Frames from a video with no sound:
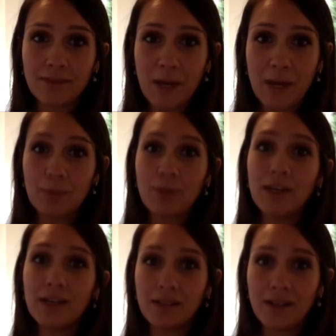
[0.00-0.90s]

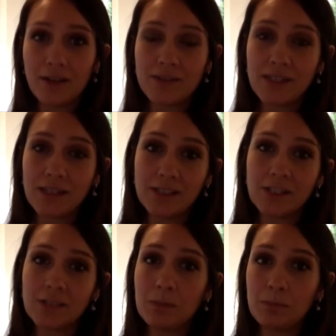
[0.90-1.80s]
upgrade. I've seen
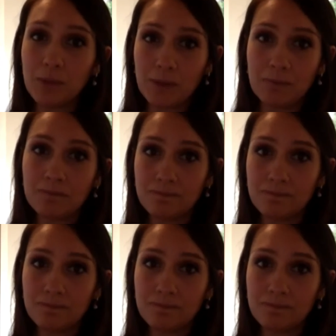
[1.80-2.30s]
just people